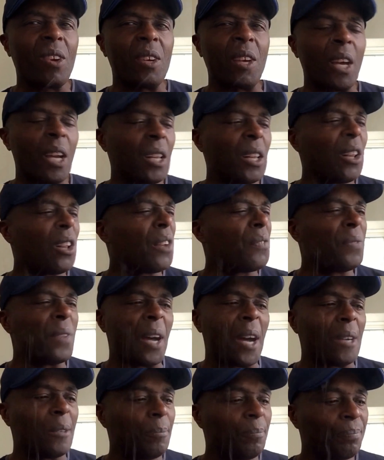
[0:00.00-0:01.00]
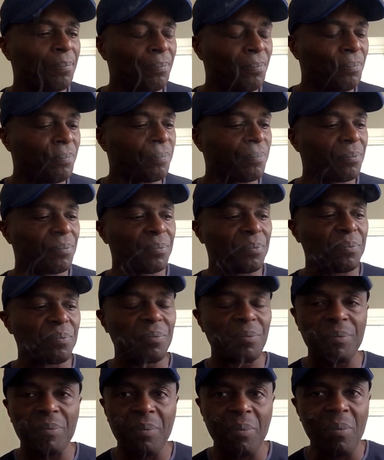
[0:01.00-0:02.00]
I love that.
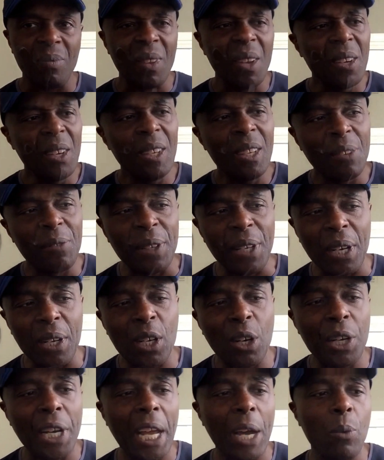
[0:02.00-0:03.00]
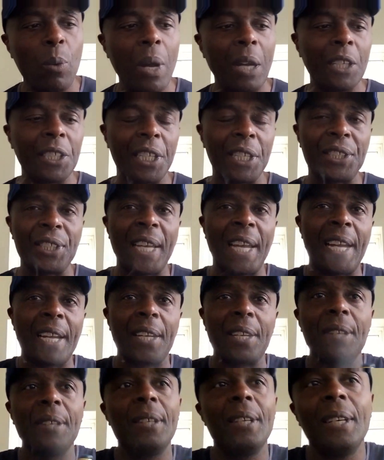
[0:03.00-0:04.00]
I think that got that well in the
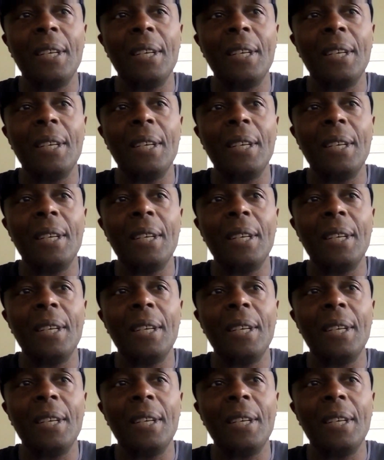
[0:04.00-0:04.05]
tank.